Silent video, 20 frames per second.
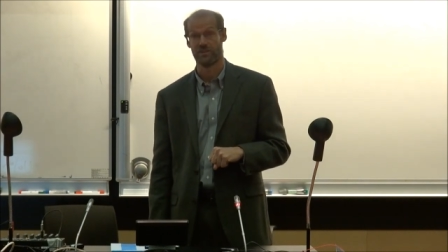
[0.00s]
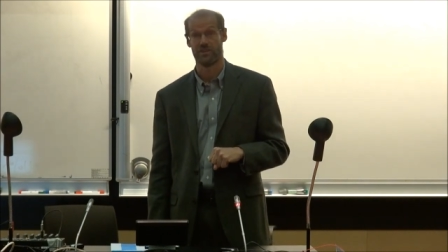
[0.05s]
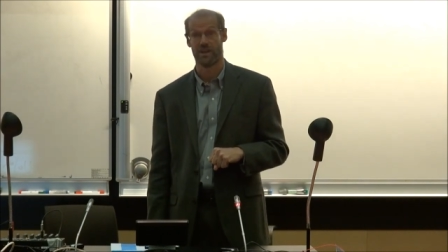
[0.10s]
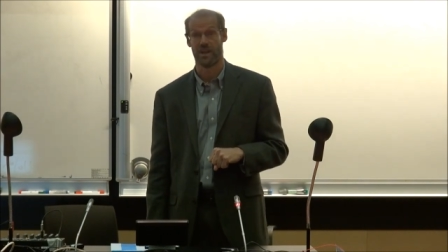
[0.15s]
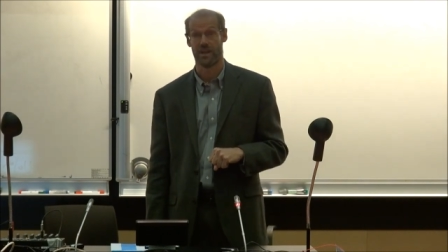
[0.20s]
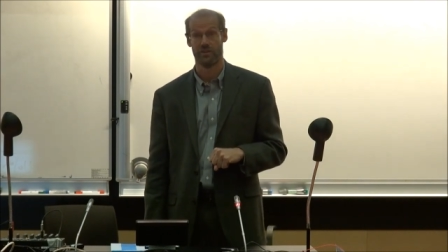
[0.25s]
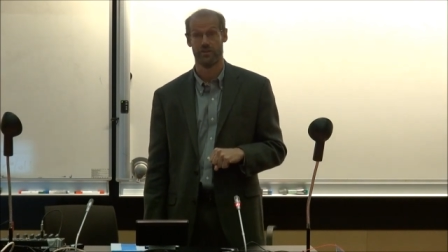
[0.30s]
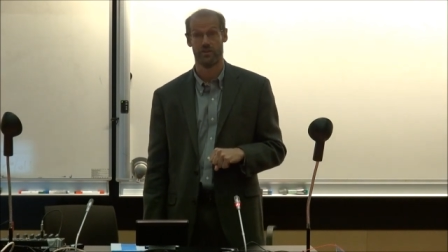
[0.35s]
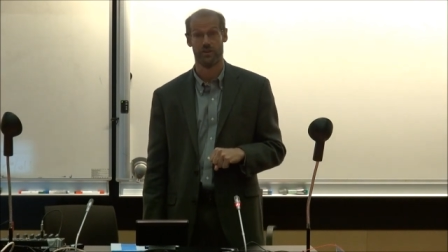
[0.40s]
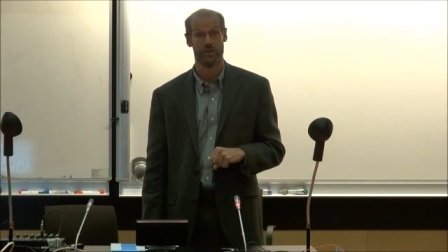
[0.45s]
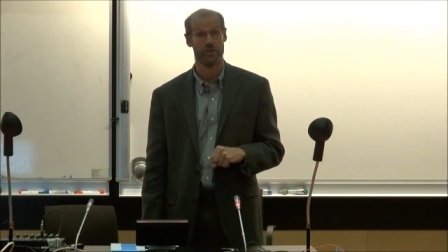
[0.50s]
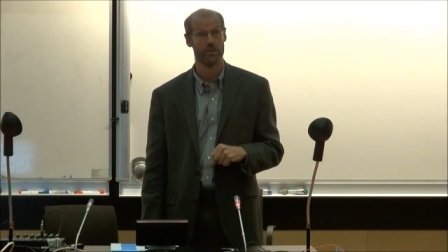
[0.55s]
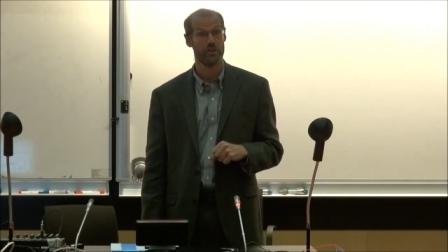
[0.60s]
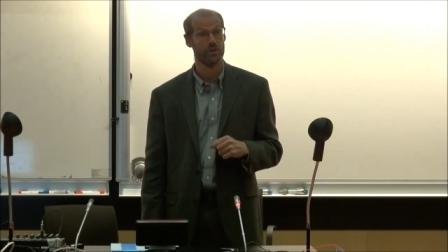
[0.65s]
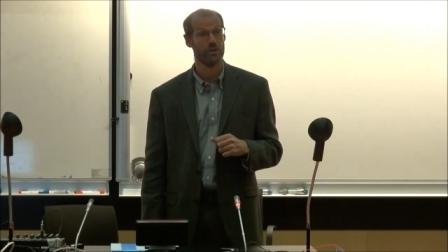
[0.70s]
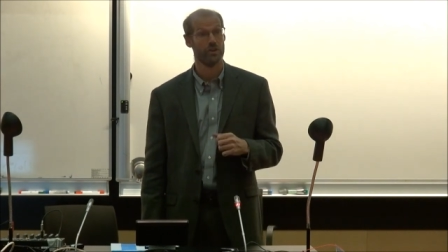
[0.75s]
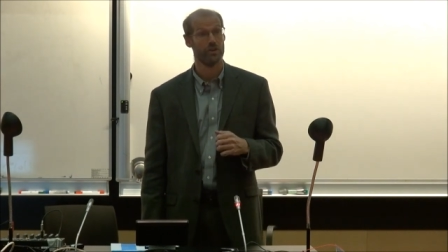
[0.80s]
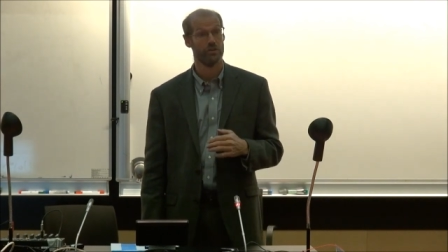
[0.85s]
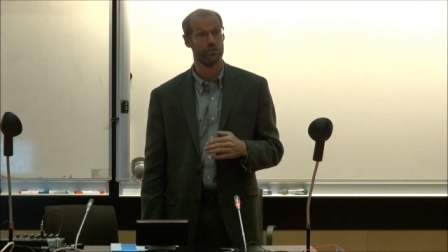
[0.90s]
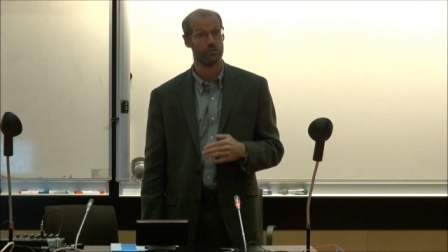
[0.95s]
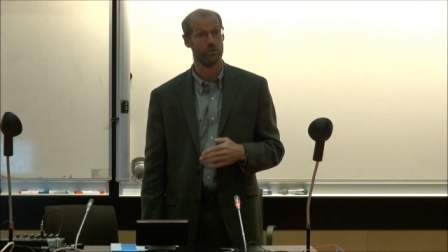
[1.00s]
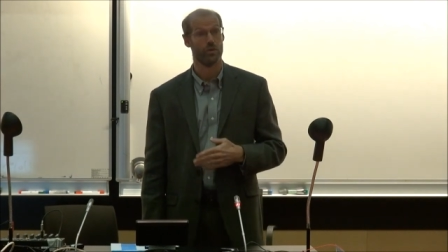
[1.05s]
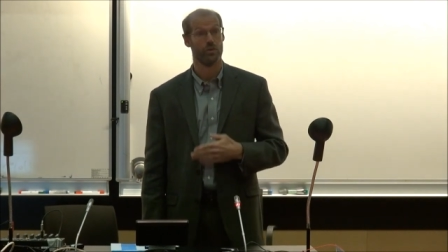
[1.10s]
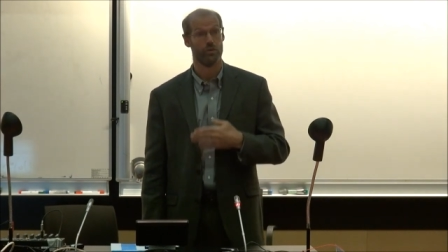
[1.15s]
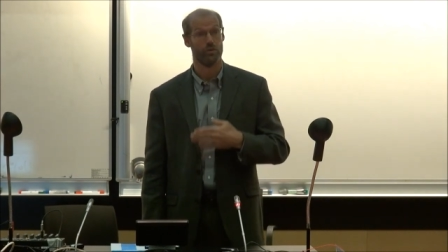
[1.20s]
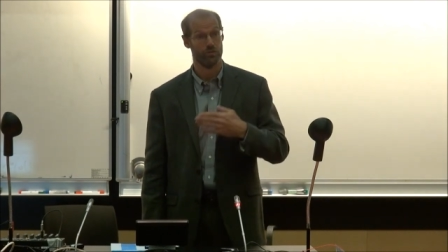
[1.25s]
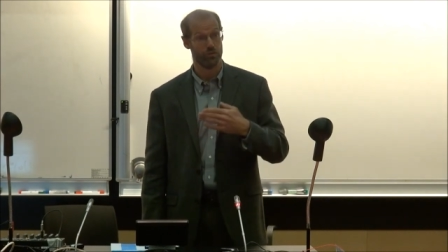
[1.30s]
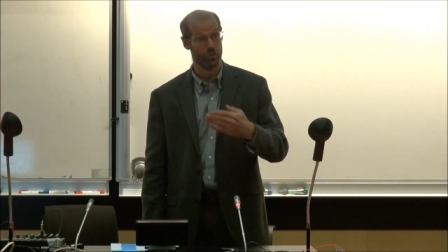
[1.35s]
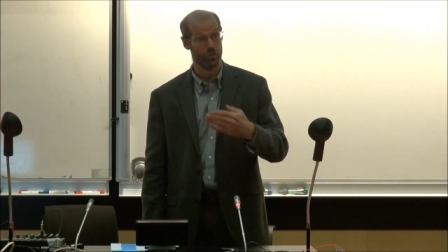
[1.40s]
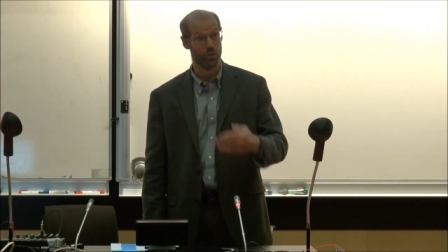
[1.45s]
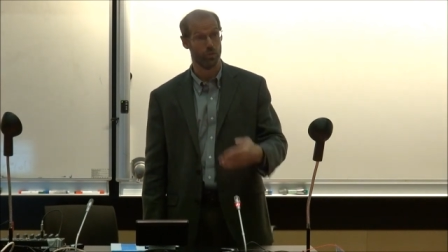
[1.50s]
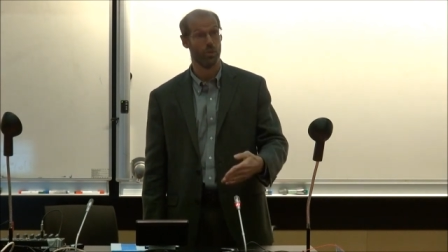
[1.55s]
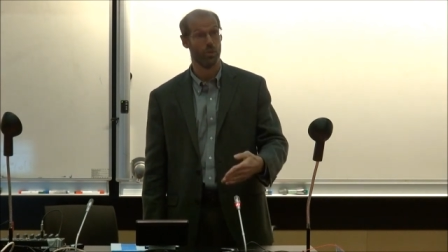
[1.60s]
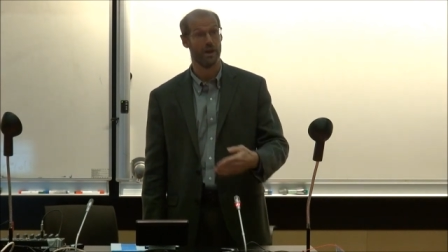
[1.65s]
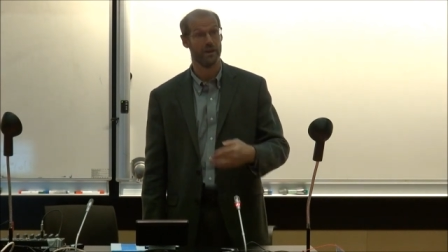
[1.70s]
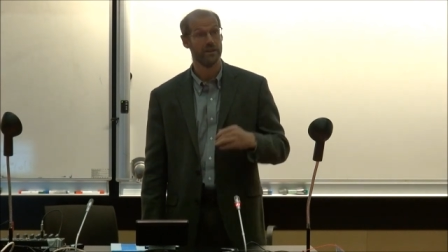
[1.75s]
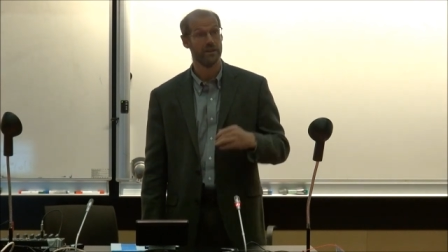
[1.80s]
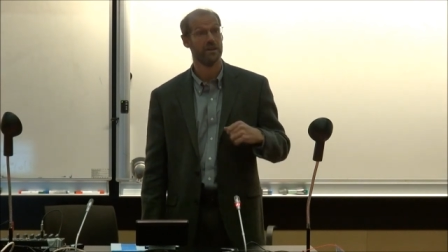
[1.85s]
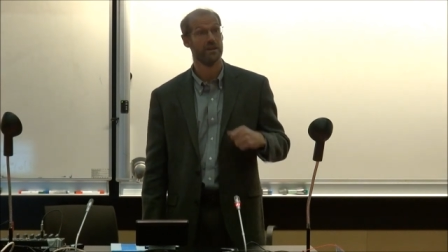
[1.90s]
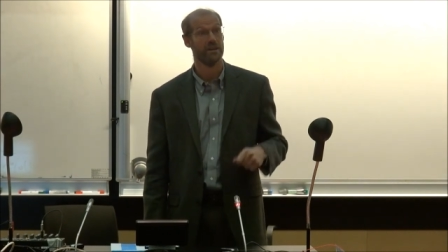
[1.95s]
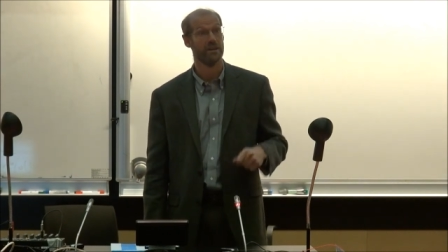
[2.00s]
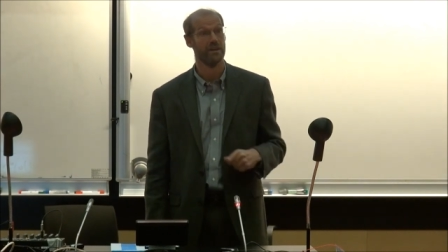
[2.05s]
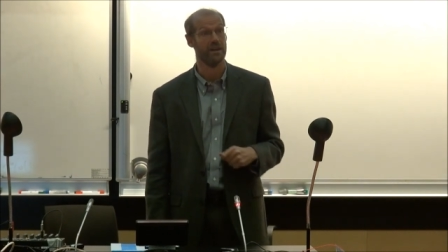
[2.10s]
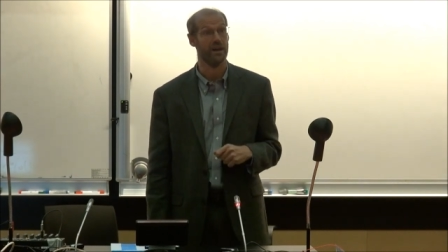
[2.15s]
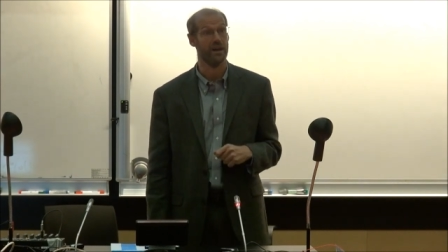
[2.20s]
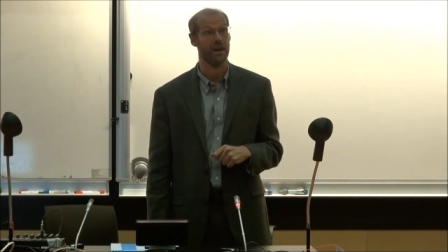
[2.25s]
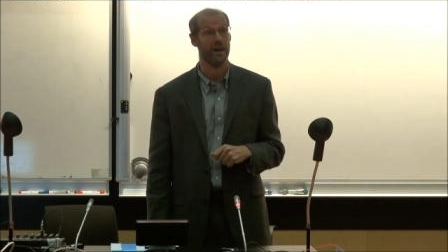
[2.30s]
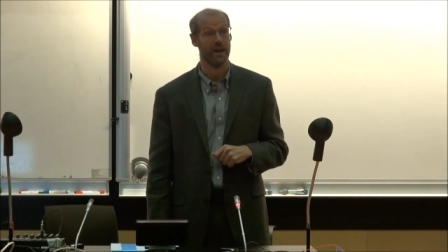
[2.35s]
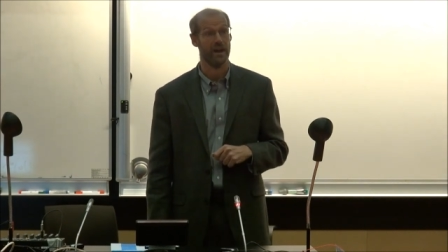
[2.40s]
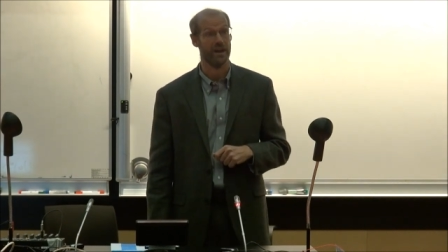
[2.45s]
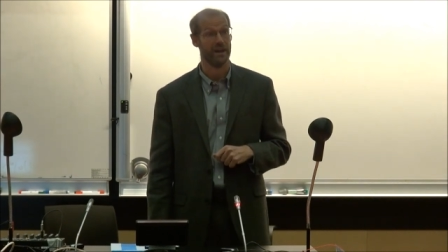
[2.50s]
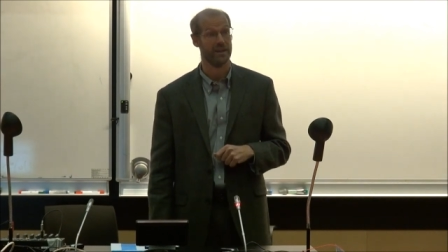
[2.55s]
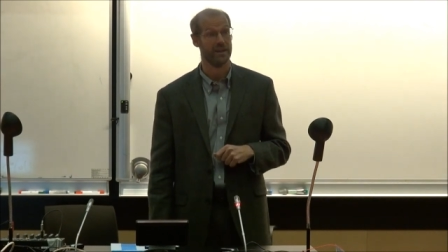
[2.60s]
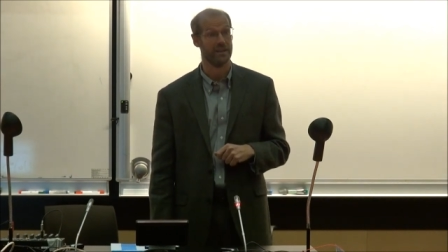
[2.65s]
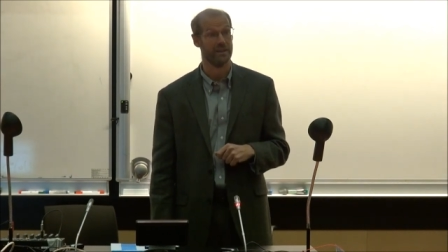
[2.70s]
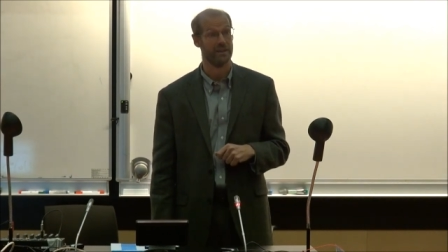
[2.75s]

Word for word: standard for, for what uh,